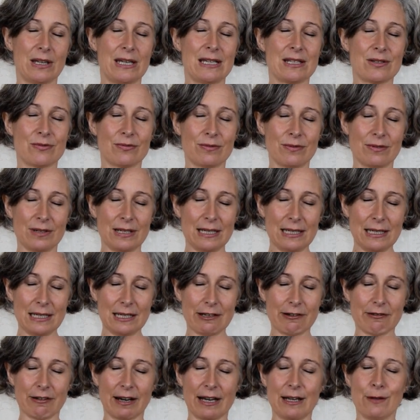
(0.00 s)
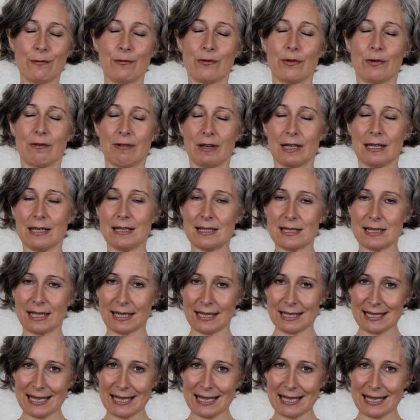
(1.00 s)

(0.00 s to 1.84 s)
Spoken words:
it's really great for releasing